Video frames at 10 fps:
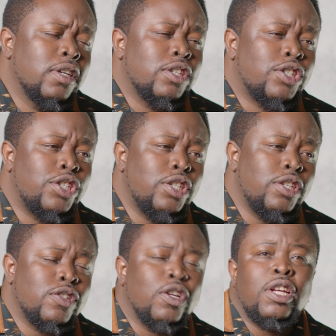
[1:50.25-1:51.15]
she
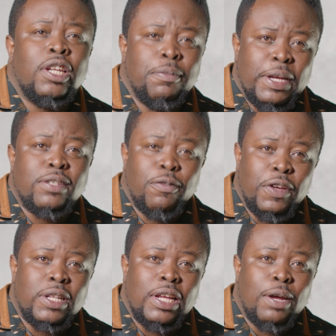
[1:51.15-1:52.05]
is not at the best of
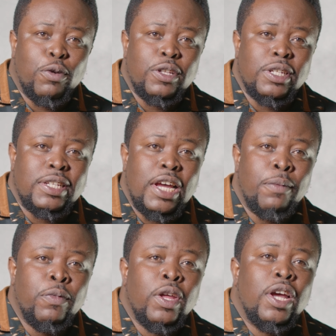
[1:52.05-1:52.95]
health at that point in
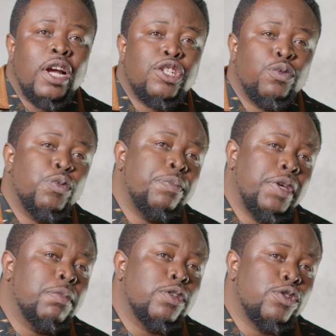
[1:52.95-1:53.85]
time, and she wouldn't be
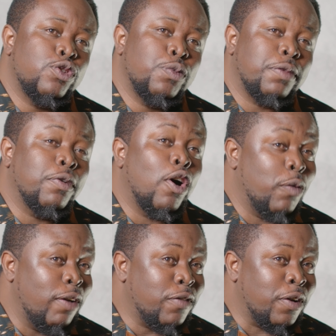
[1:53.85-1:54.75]
able to do it.
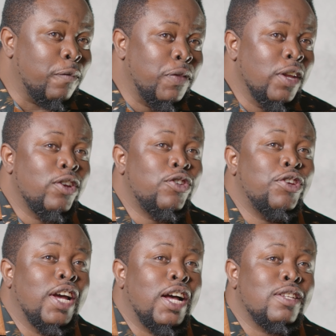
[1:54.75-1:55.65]
However, she
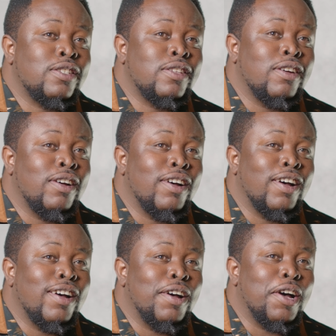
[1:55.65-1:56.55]
has uh,
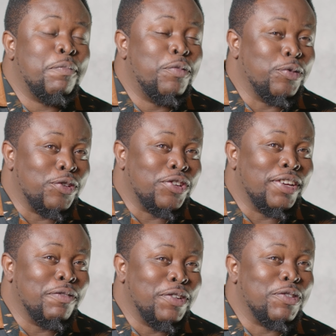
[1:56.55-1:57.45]
uh, a
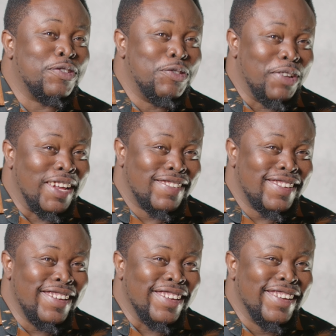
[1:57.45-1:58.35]
protege, which was
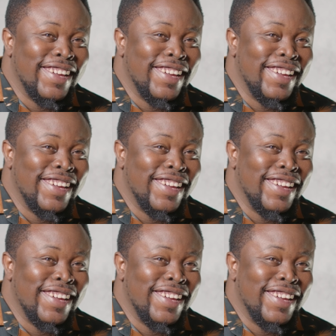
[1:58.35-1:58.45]
Dunieski